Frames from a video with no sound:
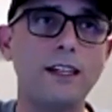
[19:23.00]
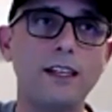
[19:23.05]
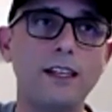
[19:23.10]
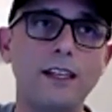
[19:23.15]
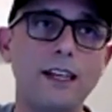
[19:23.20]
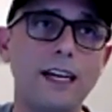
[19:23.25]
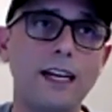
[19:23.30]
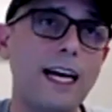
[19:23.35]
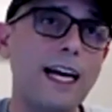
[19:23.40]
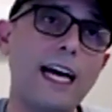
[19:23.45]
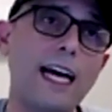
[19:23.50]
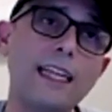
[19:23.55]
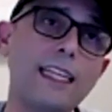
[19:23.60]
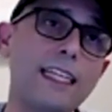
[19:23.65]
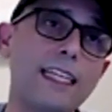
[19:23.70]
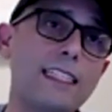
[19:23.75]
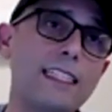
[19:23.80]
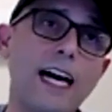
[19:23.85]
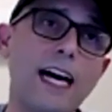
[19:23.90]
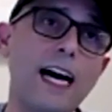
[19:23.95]
I, mm. At hmm.
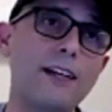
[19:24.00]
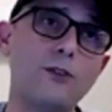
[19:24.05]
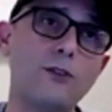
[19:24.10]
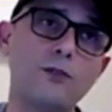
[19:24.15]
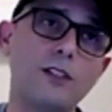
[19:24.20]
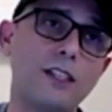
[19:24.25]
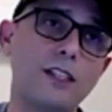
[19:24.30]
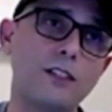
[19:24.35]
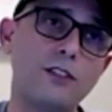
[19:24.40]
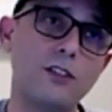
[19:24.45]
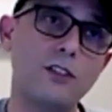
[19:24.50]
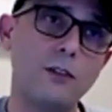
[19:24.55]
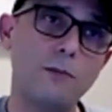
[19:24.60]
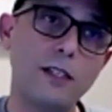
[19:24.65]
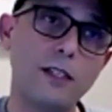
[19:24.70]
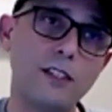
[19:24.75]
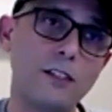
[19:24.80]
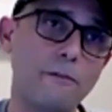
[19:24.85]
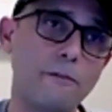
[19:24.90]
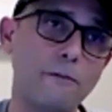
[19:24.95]
least I don't think so.
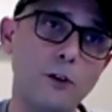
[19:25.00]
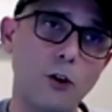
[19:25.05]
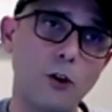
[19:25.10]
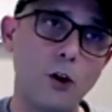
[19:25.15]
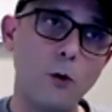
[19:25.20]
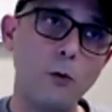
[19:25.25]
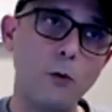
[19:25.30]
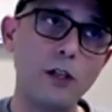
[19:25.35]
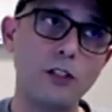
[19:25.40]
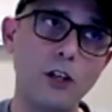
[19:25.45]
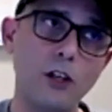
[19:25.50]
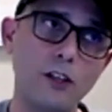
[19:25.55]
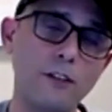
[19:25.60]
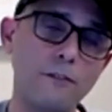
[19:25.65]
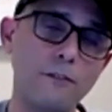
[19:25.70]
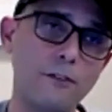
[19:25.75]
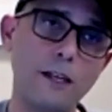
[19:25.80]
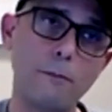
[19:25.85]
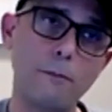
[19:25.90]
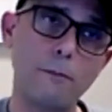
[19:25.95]
Because if you're always looking
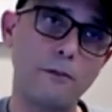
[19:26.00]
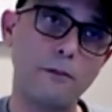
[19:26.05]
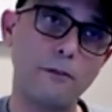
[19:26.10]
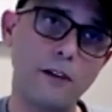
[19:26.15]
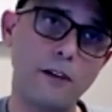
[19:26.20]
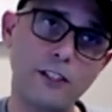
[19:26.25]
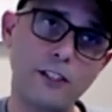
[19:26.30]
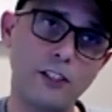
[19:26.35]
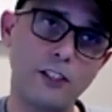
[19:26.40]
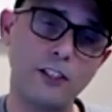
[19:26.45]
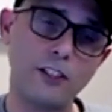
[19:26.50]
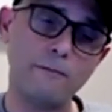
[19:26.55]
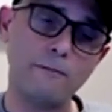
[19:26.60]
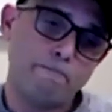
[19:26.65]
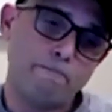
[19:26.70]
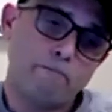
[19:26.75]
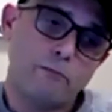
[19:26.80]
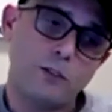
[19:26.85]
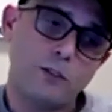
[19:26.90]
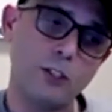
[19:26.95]
for that perfection,
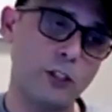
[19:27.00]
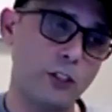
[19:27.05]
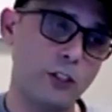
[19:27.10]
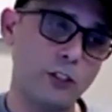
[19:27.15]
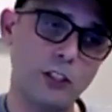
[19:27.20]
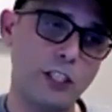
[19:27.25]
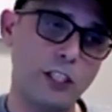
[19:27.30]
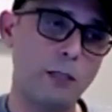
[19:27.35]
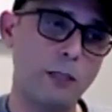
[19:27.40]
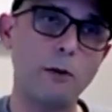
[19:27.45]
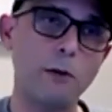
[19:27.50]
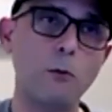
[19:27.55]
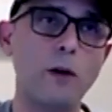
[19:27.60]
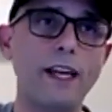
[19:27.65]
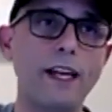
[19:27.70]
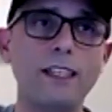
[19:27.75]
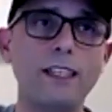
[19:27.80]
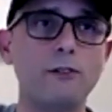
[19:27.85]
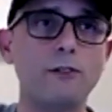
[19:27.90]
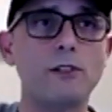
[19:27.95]
you're you're going to be
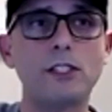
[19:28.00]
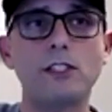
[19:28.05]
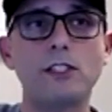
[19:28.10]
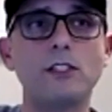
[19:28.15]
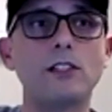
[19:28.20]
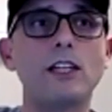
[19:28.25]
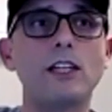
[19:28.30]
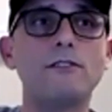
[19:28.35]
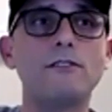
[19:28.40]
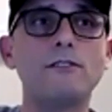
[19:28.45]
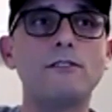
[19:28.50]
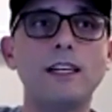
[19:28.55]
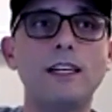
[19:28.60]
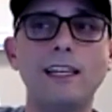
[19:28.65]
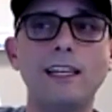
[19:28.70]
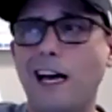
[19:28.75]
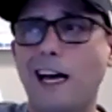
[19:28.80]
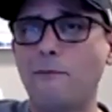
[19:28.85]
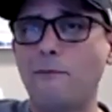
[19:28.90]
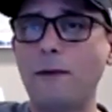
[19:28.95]
waiting the rest of your life.
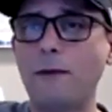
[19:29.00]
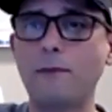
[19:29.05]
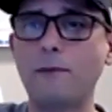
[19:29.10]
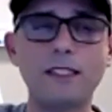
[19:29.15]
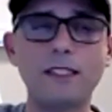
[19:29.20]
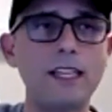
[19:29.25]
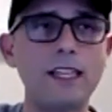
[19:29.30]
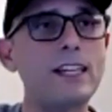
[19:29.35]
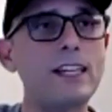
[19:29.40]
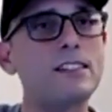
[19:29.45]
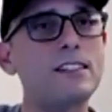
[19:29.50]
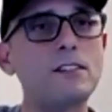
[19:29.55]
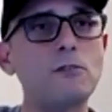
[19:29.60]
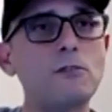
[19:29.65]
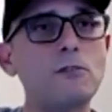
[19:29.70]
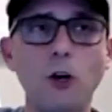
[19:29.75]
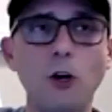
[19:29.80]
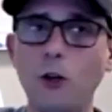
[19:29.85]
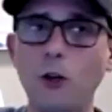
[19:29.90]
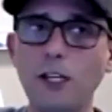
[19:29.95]
I made mistakes
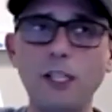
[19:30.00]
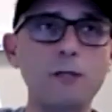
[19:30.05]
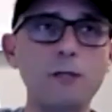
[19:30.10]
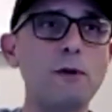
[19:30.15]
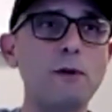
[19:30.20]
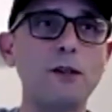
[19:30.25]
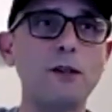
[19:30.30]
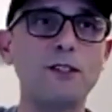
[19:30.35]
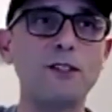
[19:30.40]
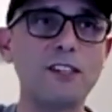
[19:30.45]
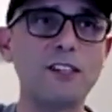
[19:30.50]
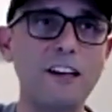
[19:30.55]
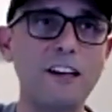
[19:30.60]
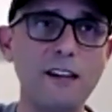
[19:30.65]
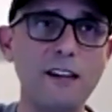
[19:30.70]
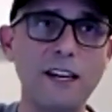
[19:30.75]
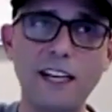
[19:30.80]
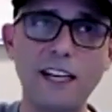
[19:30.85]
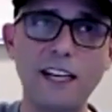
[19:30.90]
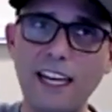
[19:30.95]
with all the experience I
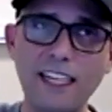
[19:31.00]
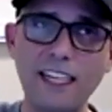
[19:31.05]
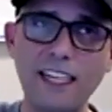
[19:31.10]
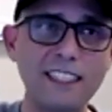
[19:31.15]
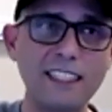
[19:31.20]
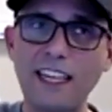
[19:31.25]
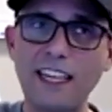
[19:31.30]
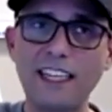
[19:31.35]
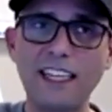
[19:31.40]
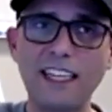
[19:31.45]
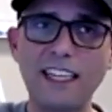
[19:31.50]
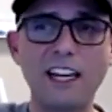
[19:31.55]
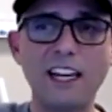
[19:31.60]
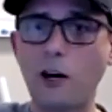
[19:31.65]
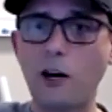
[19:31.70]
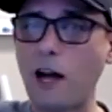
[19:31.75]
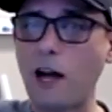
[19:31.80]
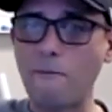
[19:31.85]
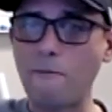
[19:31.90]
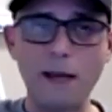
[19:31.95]
made. I you know
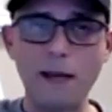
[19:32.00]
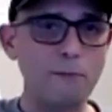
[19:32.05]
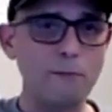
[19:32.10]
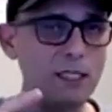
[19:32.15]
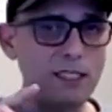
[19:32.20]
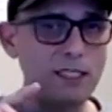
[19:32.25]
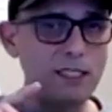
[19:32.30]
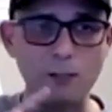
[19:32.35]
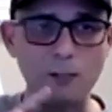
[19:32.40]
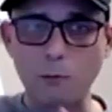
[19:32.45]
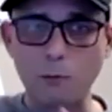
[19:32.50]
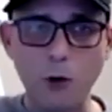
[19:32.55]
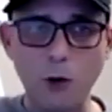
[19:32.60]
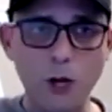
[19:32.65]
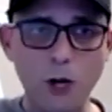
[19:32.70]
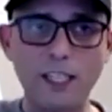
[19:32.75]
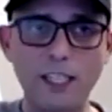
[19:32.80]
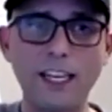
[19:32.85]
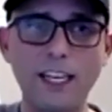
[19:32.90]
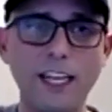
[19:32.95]
I made mistakes with
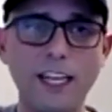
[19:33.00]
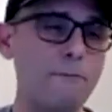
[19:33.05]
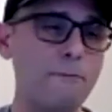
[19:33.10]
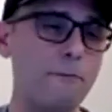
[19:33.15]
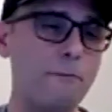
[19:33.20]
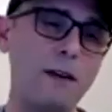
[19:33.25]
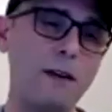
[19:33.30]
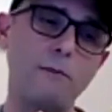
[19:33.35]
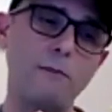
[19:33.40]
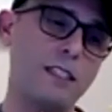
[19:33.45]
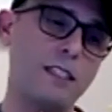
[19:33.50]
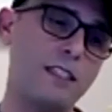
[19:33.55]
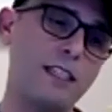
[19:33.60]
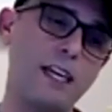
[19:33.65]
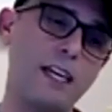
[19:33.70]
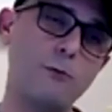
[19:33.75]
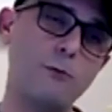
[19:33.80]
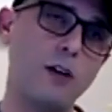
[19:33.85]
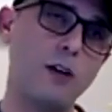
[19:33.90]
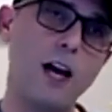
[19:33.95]
marketing. I made
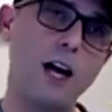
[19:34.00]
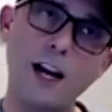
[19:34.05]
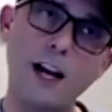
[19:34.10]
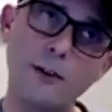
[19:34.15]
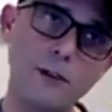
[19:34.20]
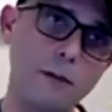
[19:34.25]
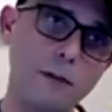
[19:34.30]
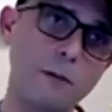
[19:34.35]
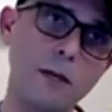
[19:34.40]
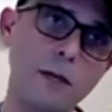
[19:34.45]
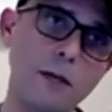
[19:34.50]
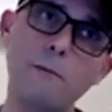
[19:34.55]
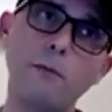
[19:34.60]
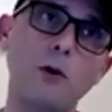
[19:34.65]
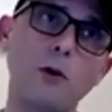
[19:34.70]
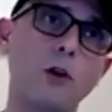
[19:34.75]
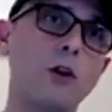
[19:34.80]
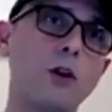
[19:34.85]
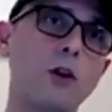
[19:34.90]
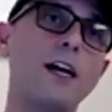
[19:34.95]
mistakes with hiring
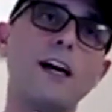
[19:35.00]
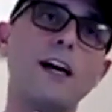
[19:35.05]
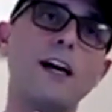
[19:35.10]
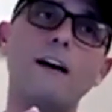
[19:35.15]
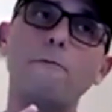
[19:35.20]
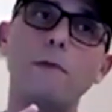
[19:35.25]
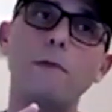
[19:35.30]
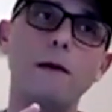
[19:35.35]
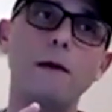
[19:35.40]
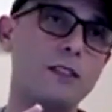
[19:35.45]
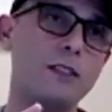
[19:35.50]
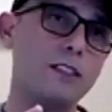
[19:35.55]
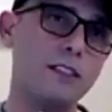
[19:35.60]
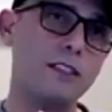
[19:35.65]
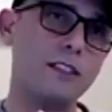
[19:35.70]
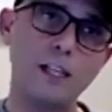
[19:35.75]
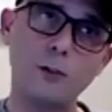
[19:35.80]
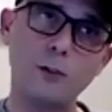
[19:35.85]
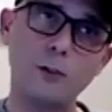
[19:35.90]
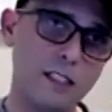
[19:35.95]
people. I made
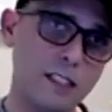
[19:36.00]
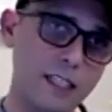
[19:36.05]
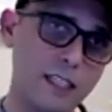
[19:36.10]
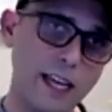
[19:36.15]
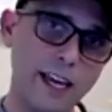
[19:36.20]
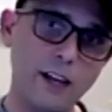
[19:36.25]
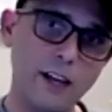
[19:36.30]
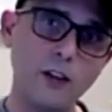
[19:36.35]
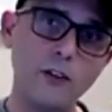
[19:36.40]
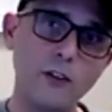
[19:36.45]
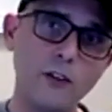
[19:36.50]
mistakes with sales.